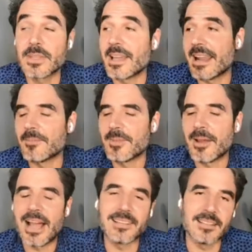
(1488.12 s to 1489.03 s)
Yeah. And
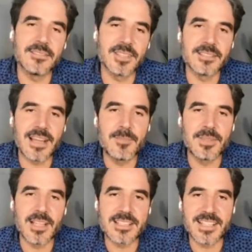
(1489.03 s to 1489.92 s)
I'm
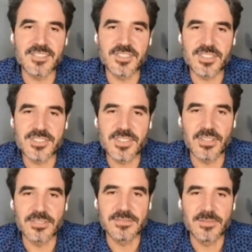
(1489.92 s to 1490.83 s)
in Los Angeles,
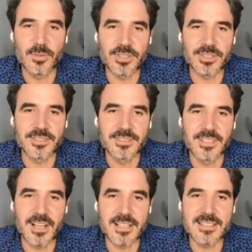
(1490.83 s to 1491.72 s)
so we're
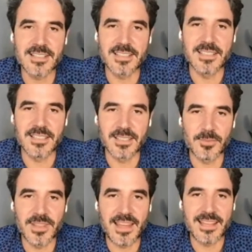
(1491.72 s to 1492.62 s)
constantly
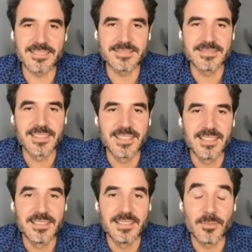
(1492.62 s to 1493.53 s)
dealing with that,
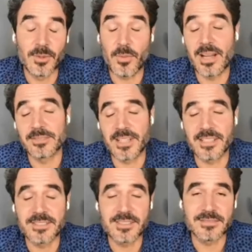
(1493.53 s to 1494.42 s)
with wildfires.